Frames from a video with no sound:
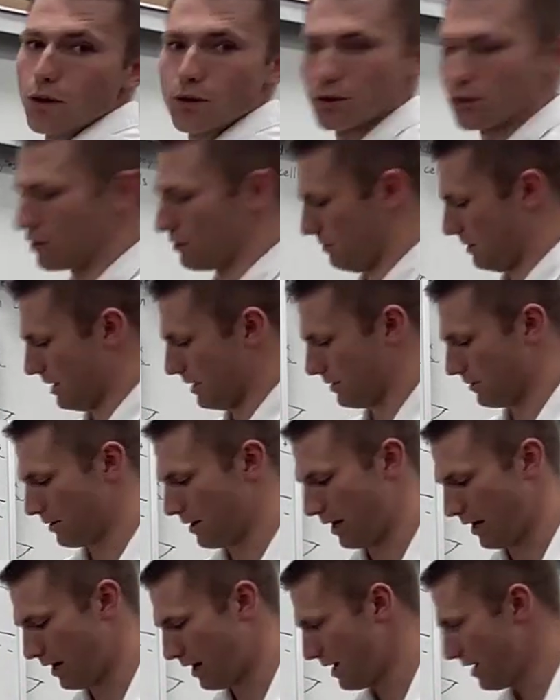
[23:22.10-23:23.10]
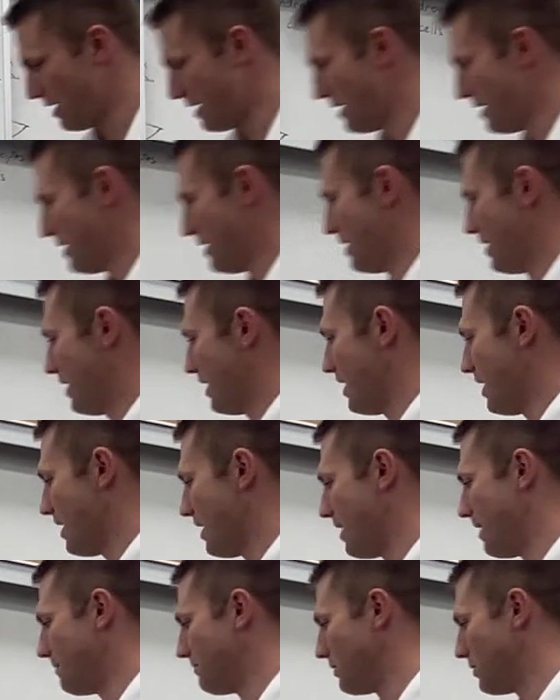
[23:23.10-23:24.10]
cool, by the way.
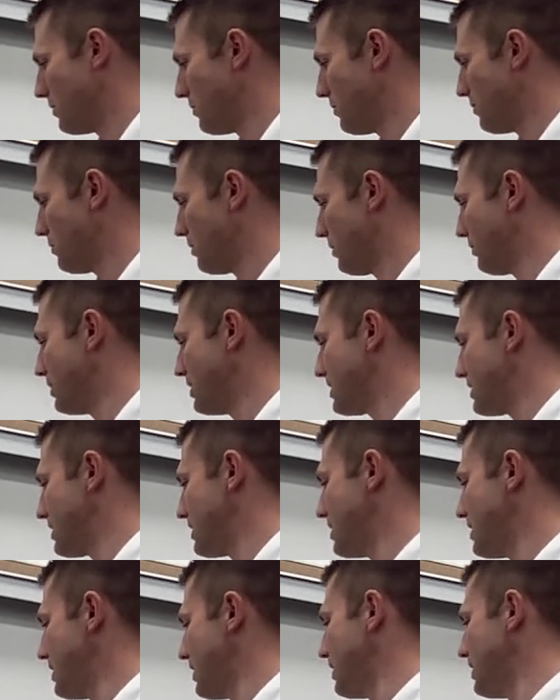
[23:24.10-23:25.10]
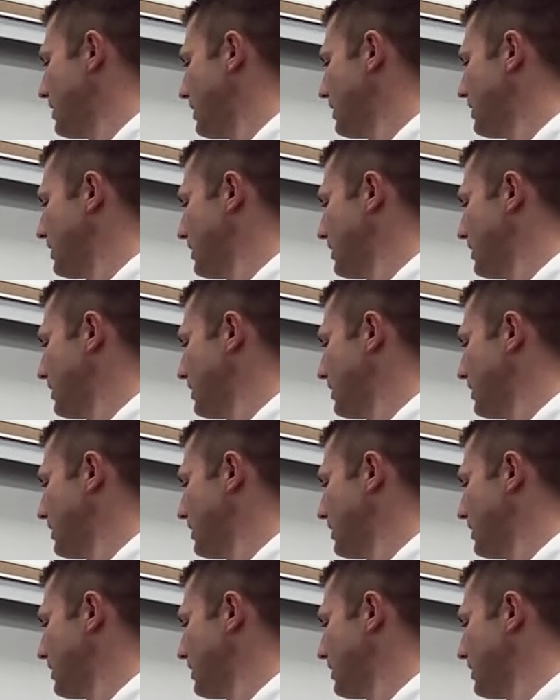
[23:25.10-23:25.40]
What we see